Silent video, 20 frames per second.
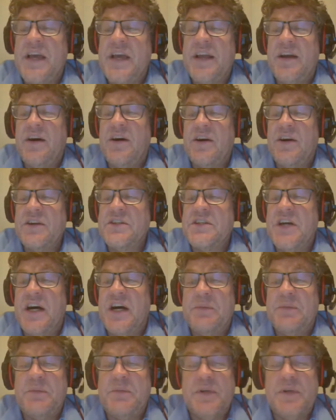a hard
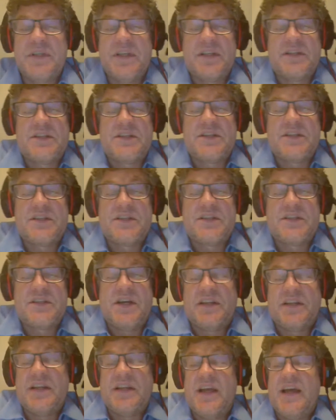time with it
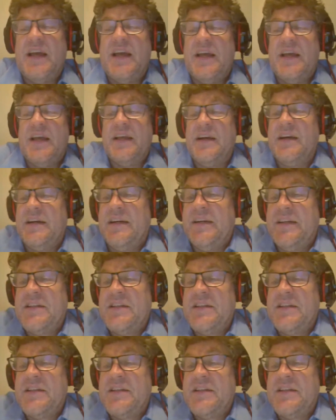Sunday.